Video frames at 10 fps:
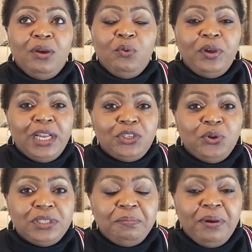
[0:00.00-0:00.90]
When I
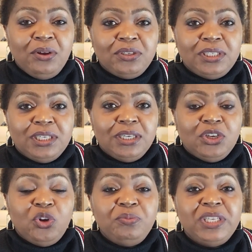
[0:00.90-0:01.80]
talked about
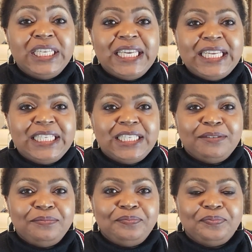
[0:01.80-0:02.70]
communication,
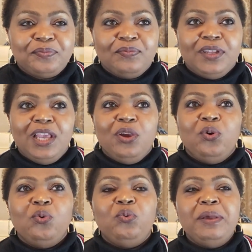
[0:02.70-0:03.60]

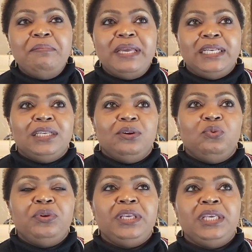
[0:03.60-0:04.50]
women,
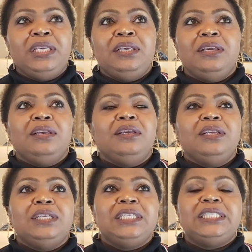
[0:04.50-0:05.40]
we
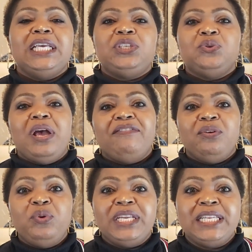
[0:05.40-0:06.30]
tend to have a
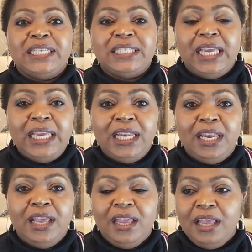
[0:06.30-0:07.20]
weakness
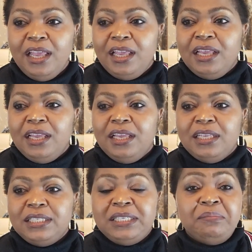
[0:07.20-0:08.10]
in
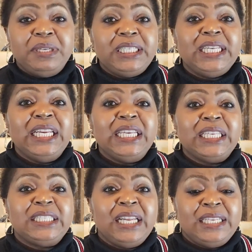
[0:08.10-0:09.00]
somebody telling us
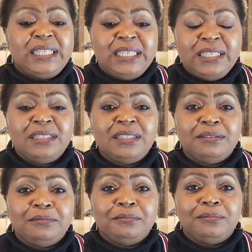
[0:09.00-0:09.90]
nice things.
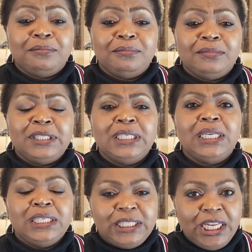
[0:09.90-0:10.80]

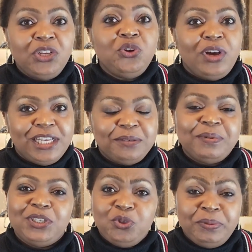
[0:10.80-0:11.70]
Tell your
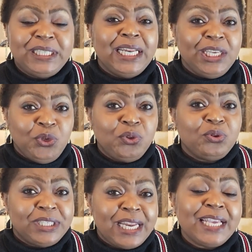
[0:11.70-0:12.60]
husband to be telling you
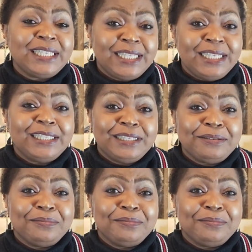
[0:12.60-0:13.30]
those nice things.